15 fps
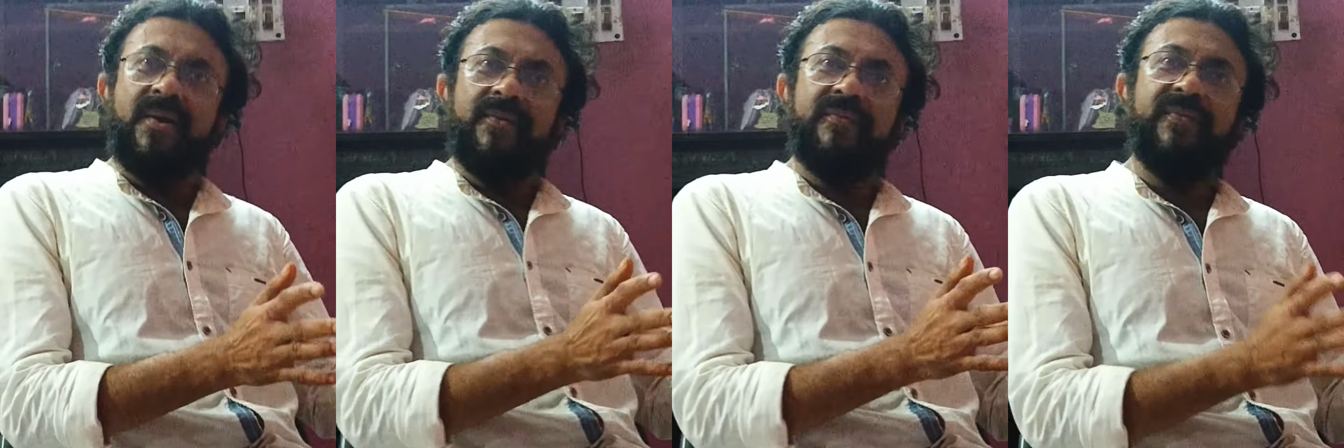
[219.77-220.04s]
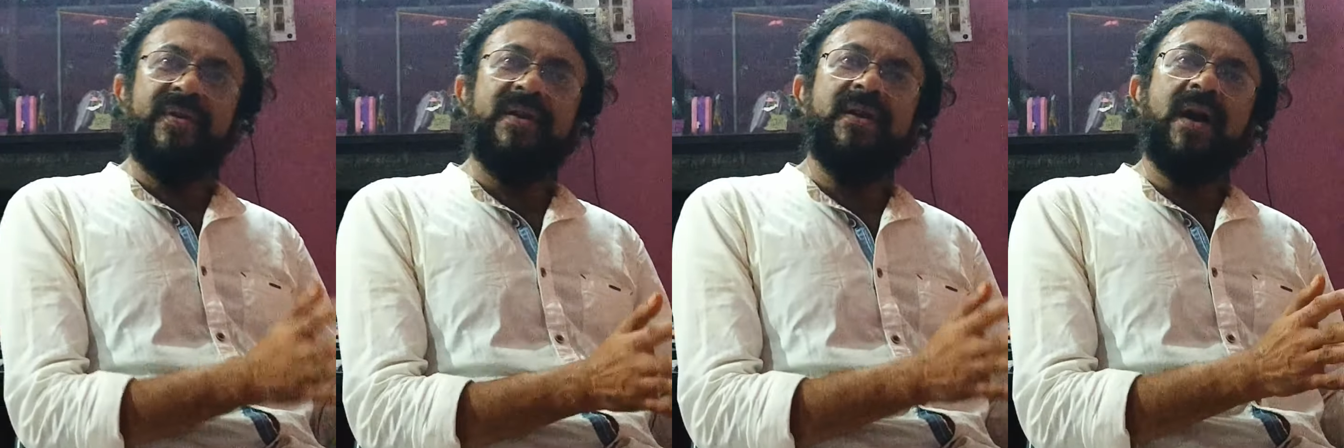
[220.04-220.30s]

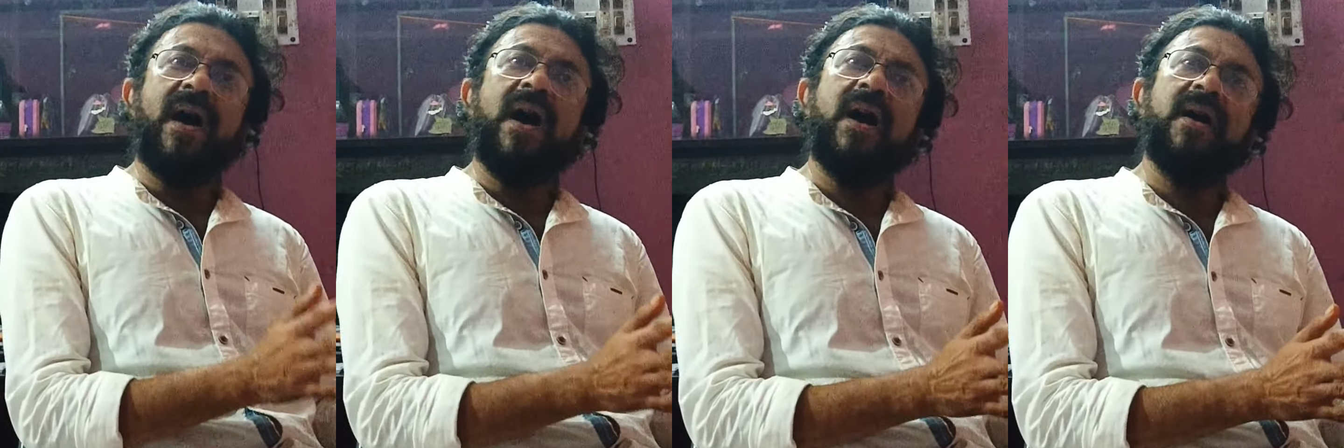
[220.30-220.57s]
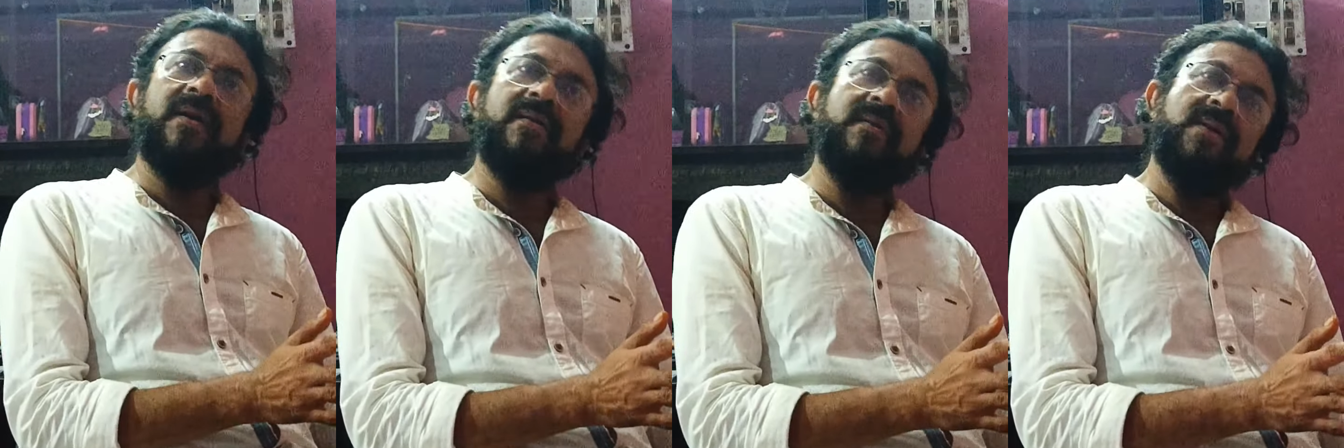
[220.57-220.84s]
we
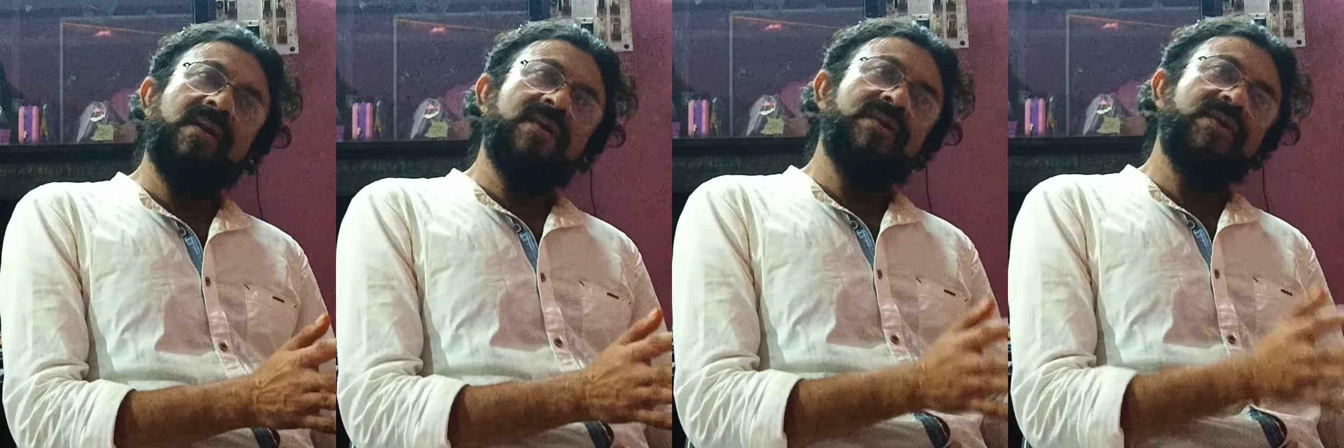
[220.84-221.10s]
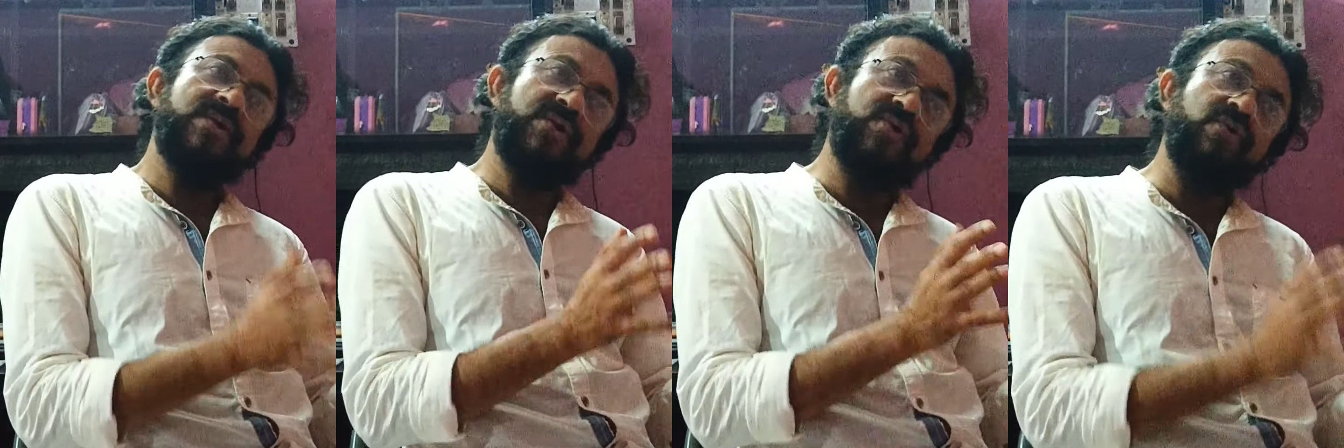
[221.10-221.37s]
are
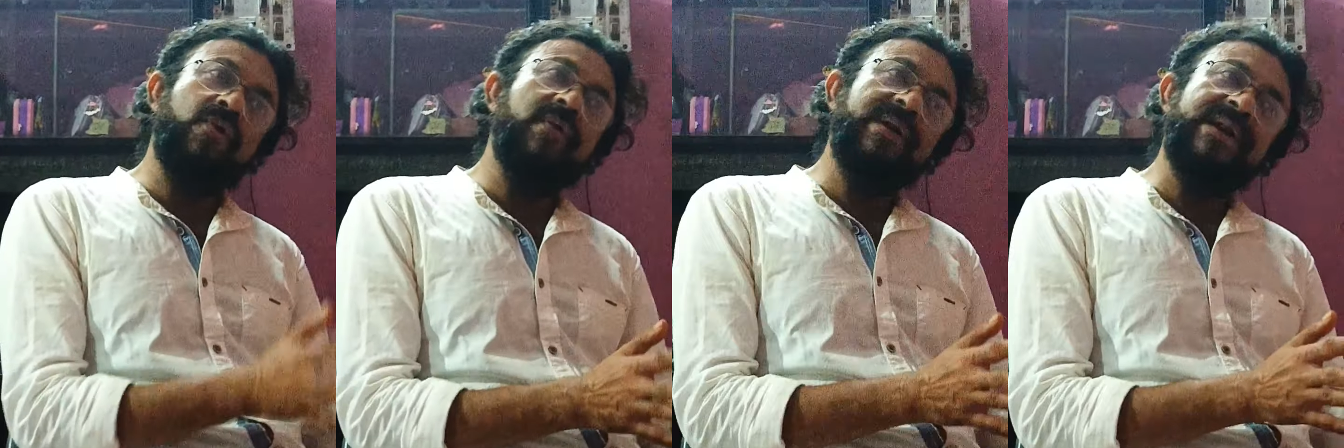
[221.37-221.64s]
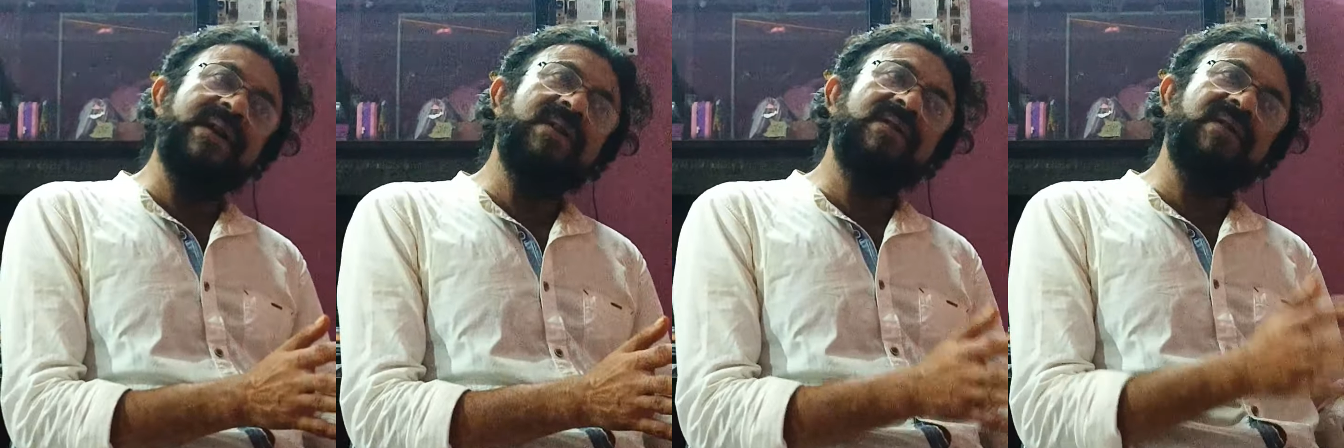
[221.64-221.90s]

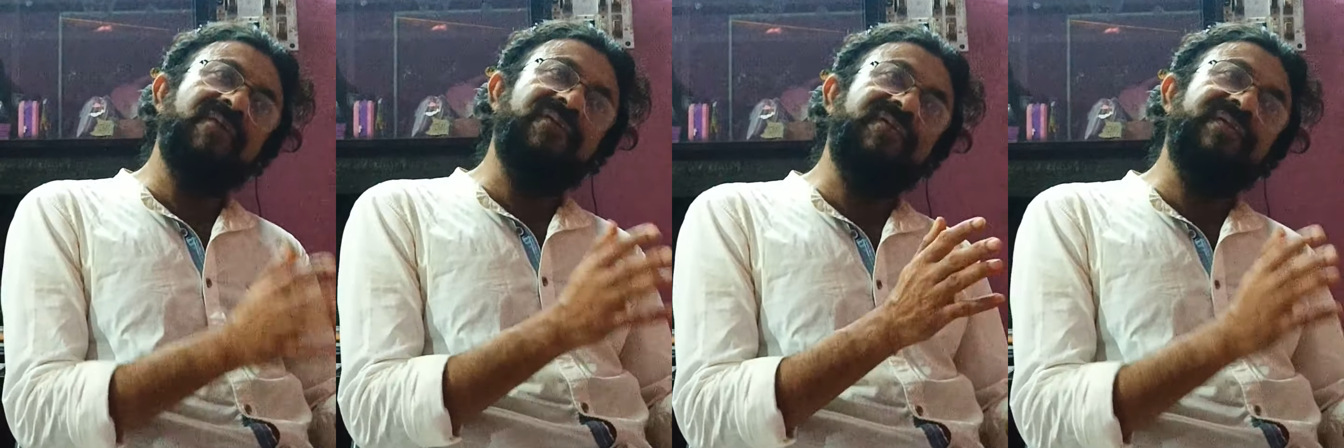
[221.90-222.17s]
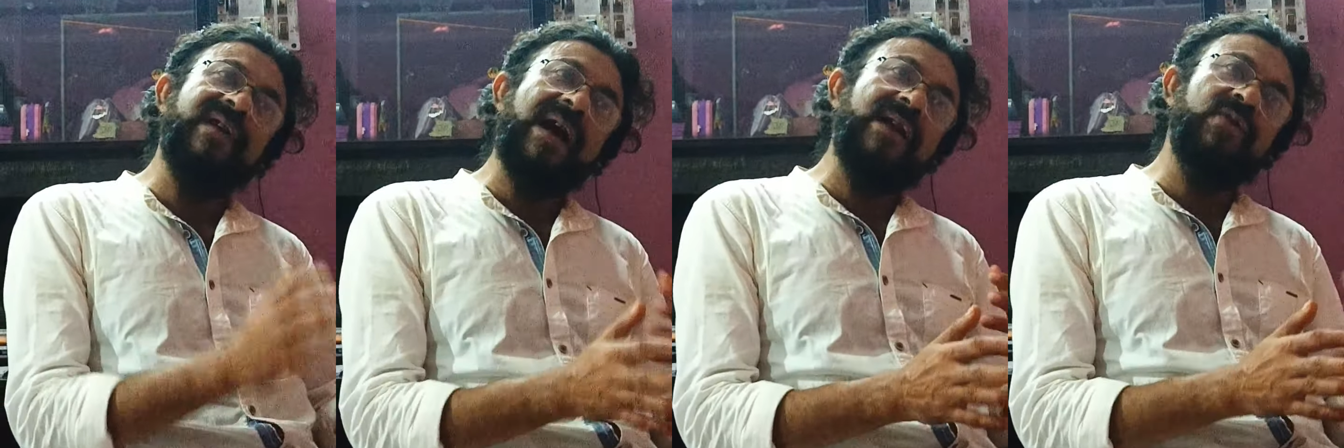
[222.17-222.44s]
storing the
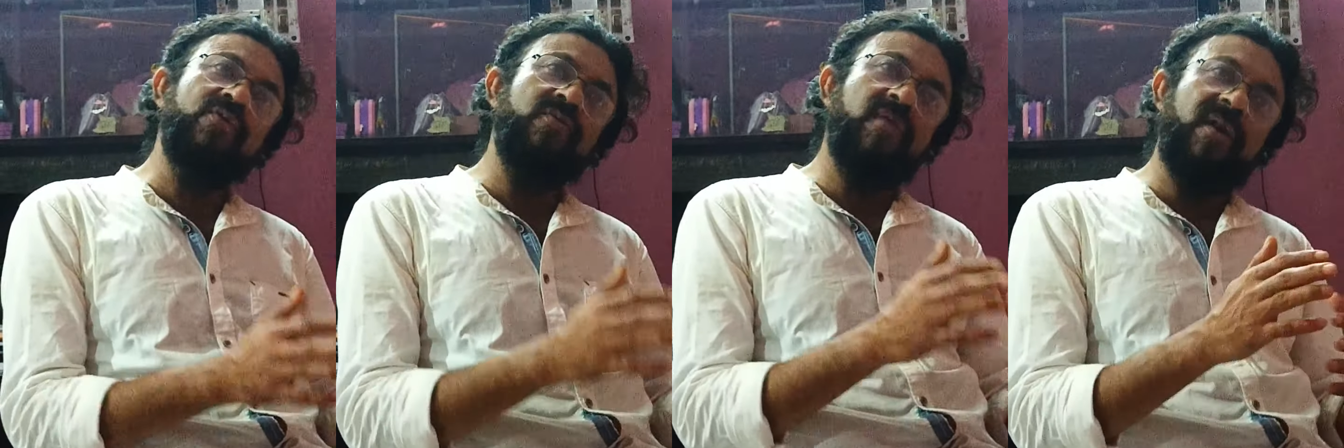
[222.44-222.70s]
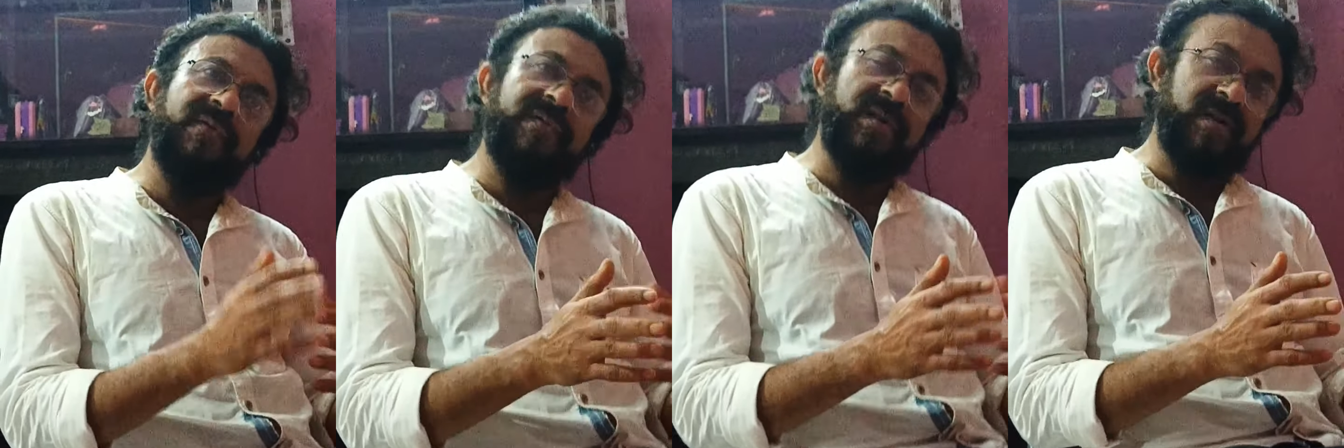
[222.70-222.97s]
value
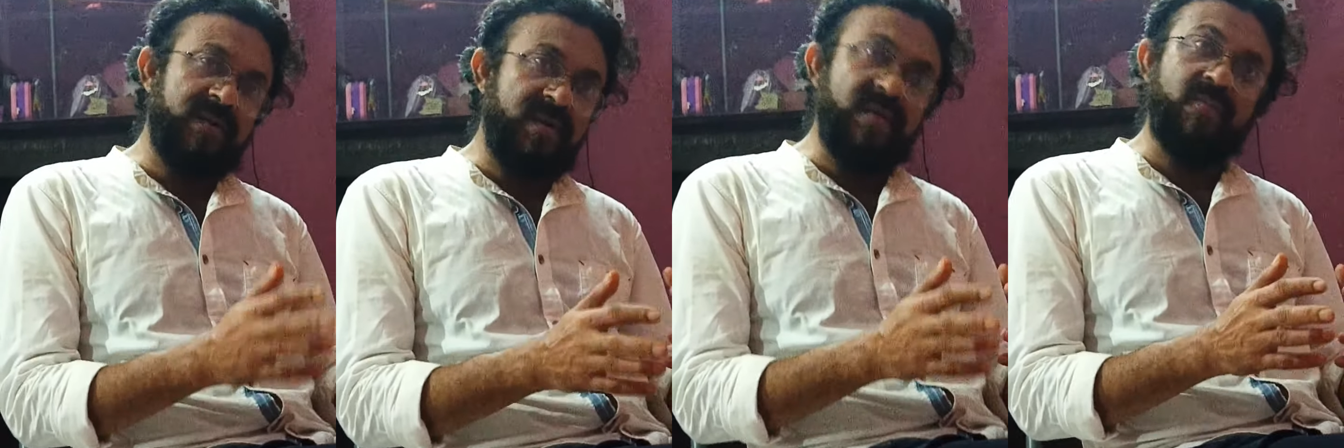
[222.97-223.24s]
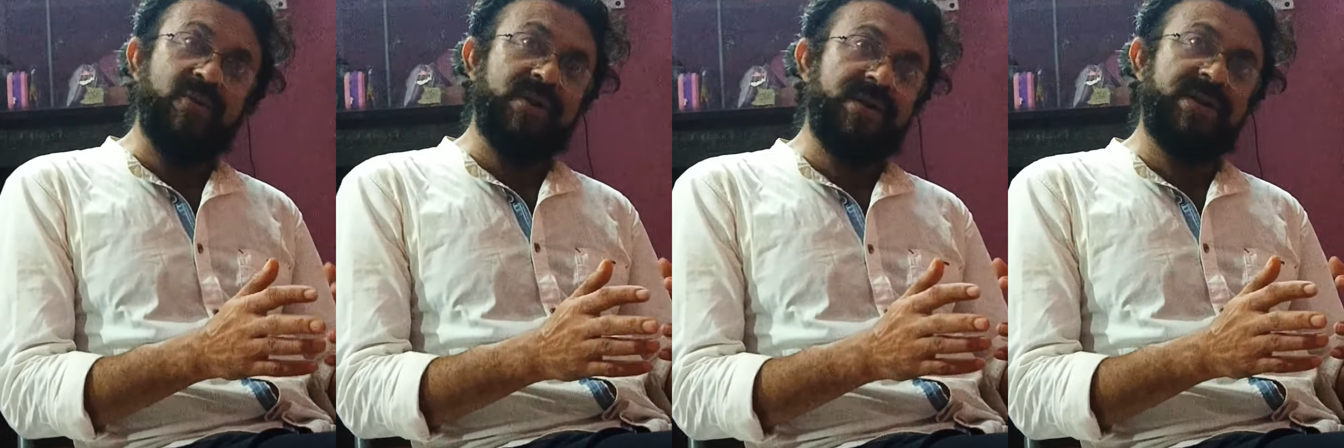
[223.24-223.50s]
of a
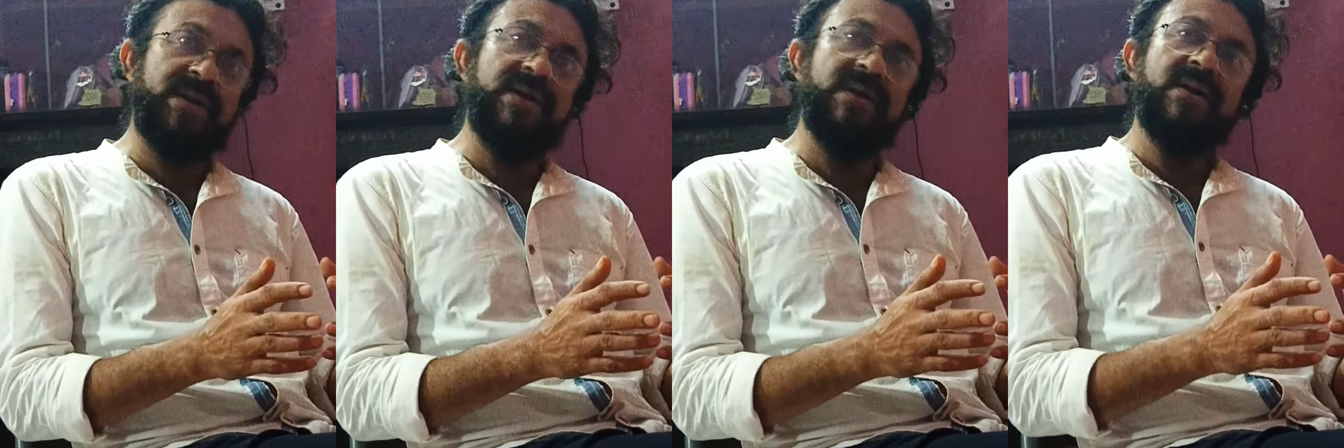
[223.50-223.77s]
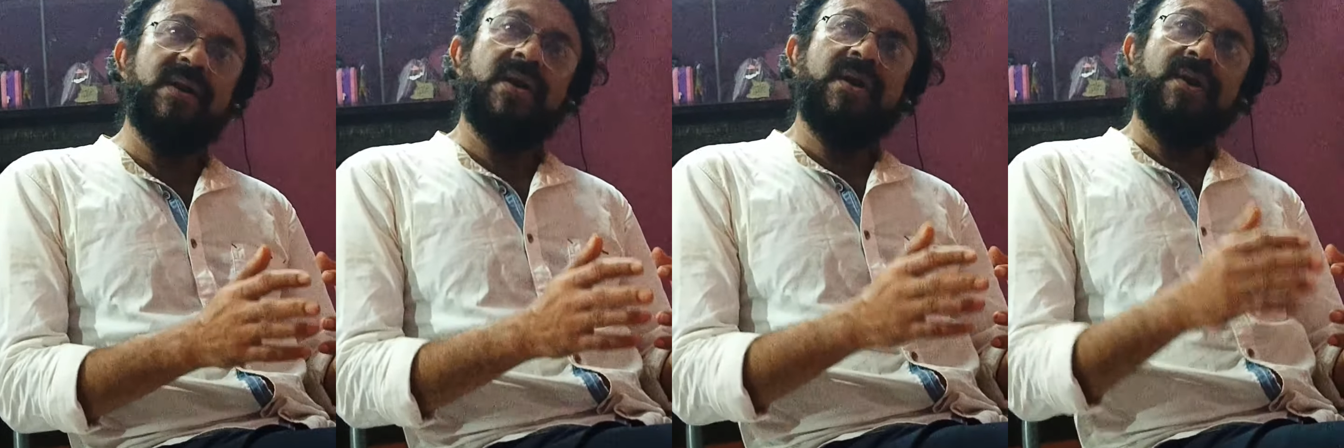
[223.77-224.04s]
commodity